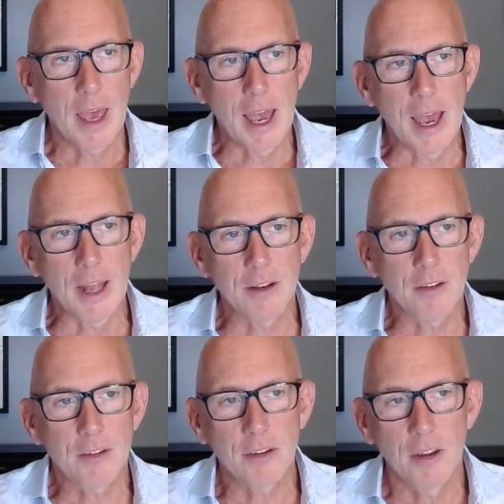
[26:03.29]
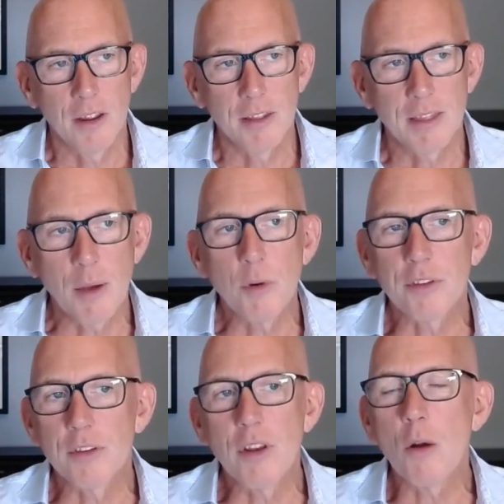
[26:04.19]
And there
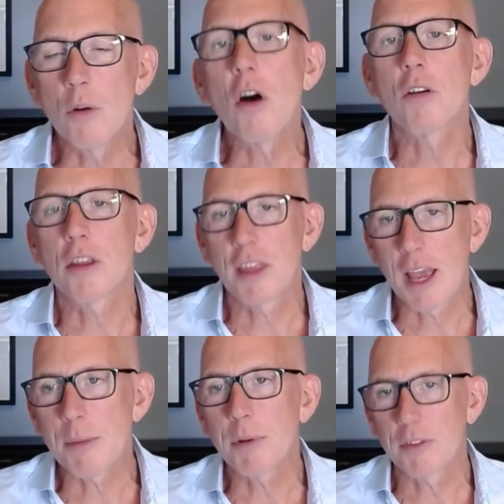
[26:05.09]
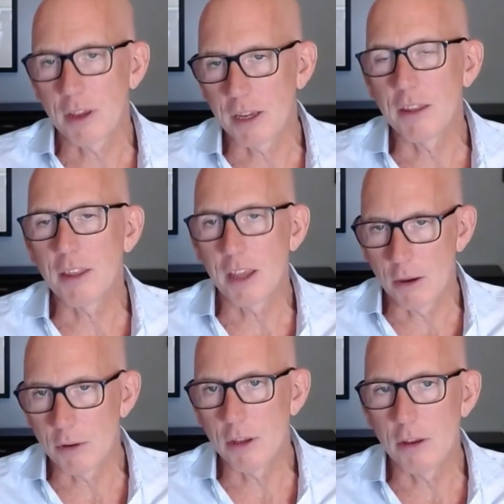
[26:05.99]
was no longer the appetite at the
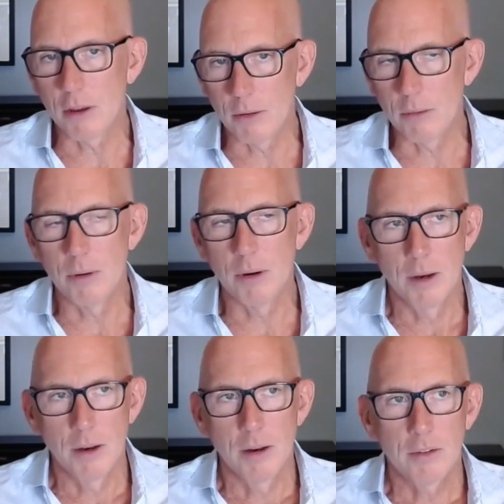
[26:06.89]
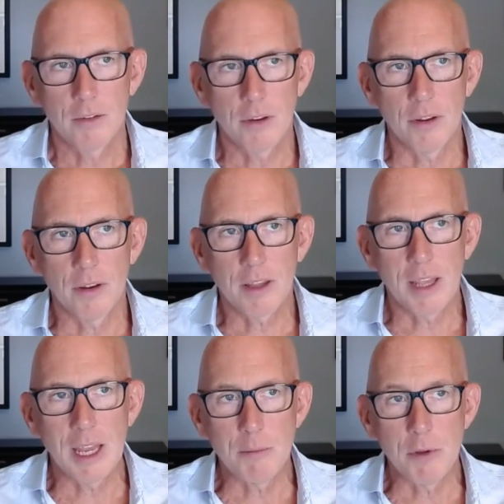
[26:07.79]
OU to
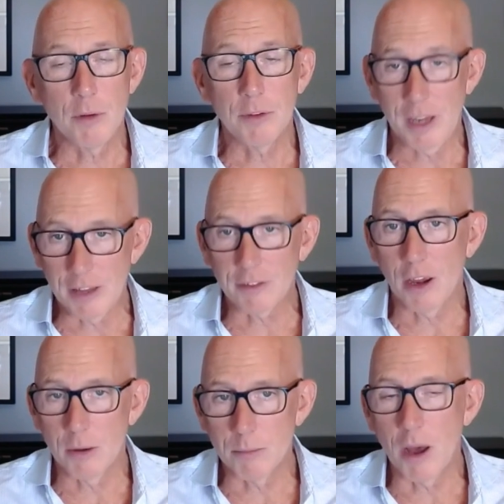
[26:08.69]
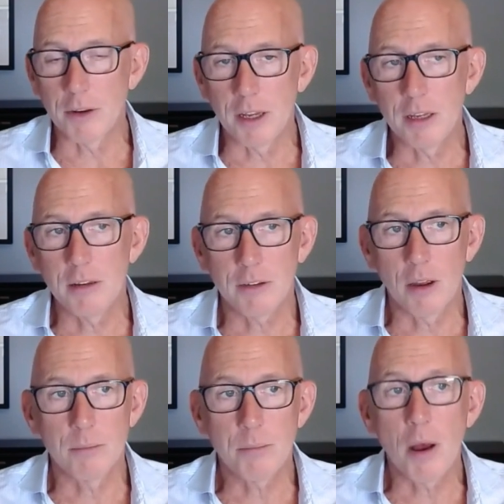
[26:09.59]
keep using its own money, its
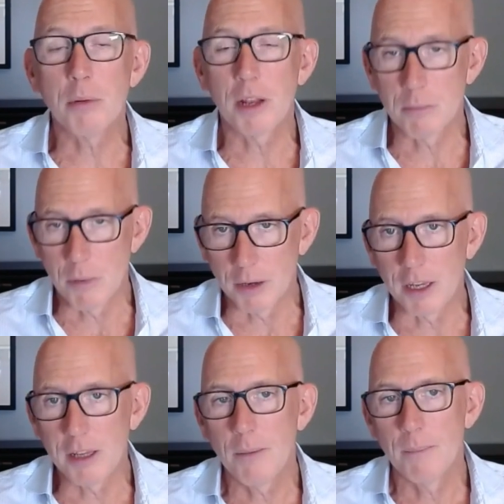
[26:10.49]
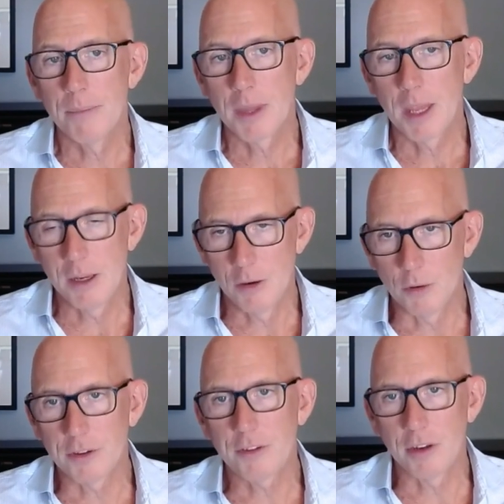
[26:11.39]
own public money, in order to